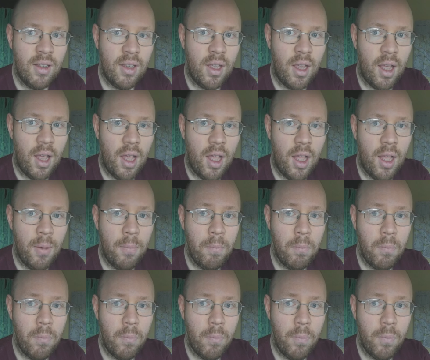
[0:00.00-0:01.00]
The
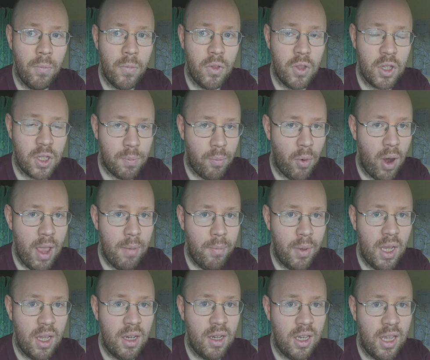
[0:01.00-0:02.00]
spray
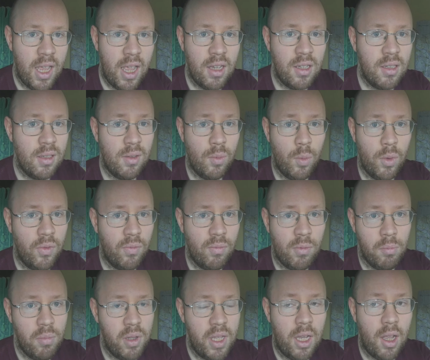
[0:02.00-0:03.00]
paint, yes, with
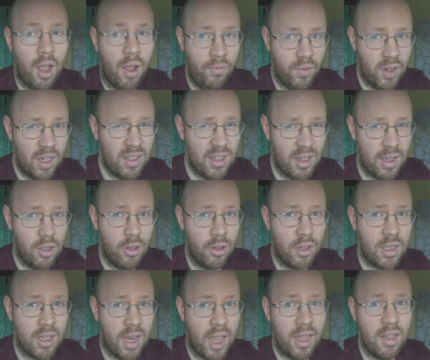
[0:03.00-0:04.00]
complete confidence, it looks
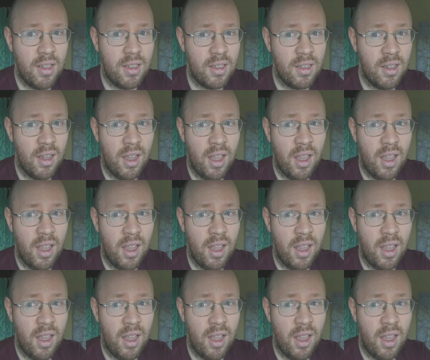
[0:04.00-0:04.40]
nice.